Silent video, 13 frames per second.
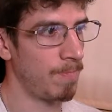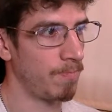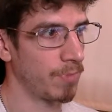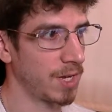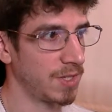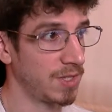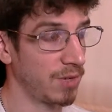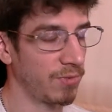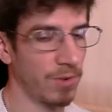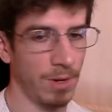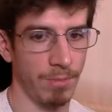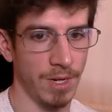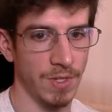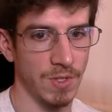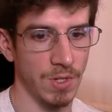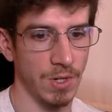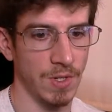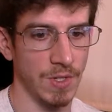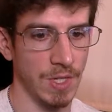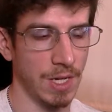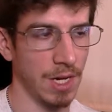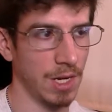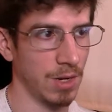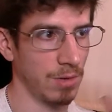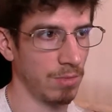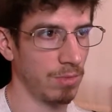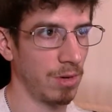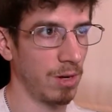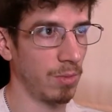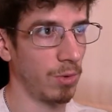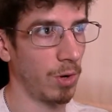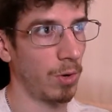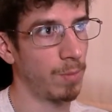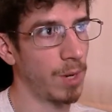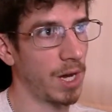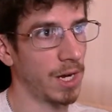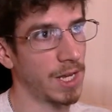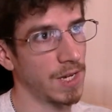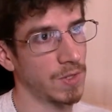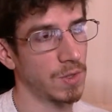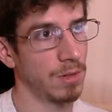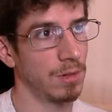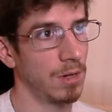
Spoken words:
a different mixer, because I got a Rode Podcaster